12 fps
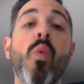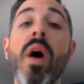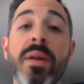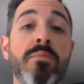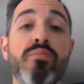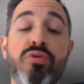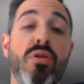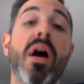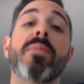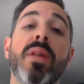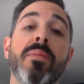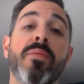one
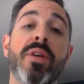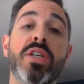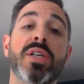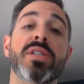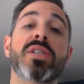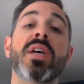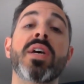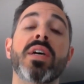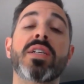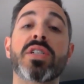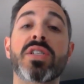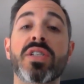problem, which is
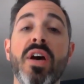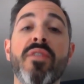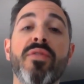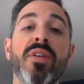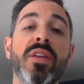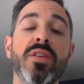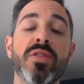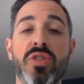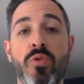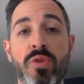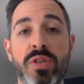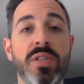discovering the
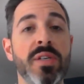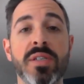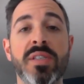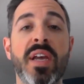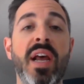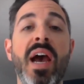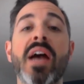sources that